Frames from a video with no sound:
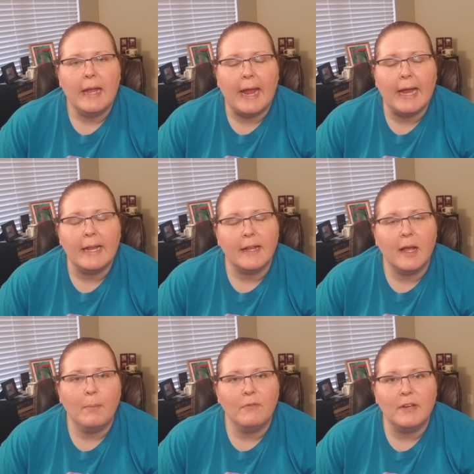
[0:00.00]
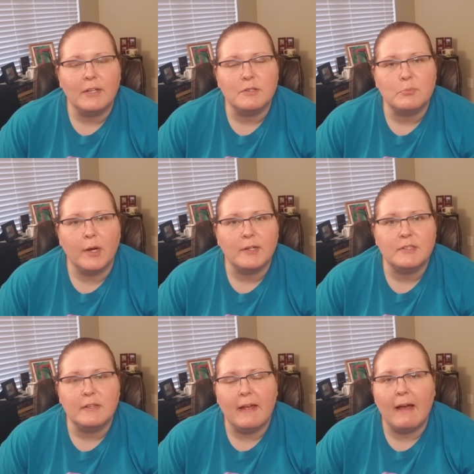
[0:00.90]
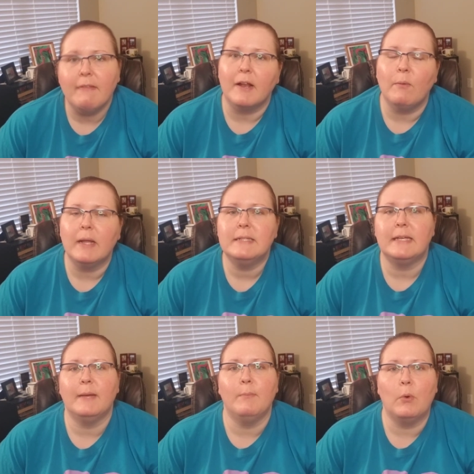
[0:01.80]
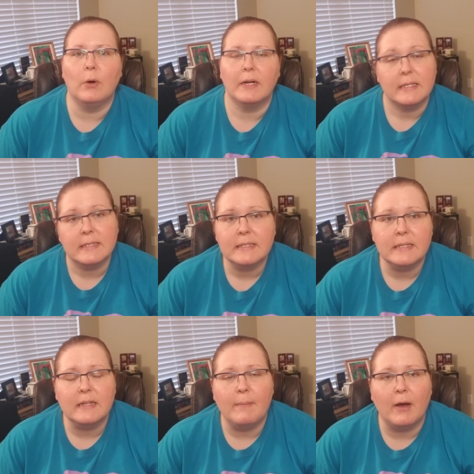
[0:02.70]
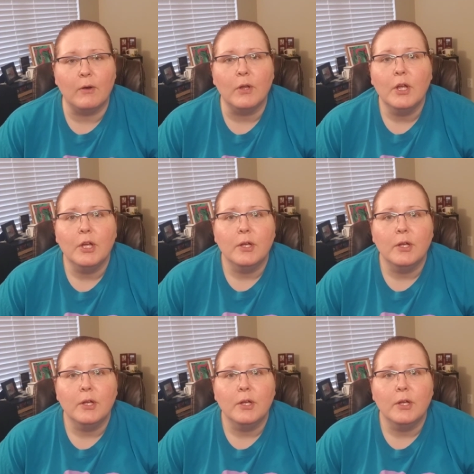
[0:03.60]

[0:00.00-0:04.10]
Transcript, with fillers: and in a couple videos prior to that that I wanted to get more consistent about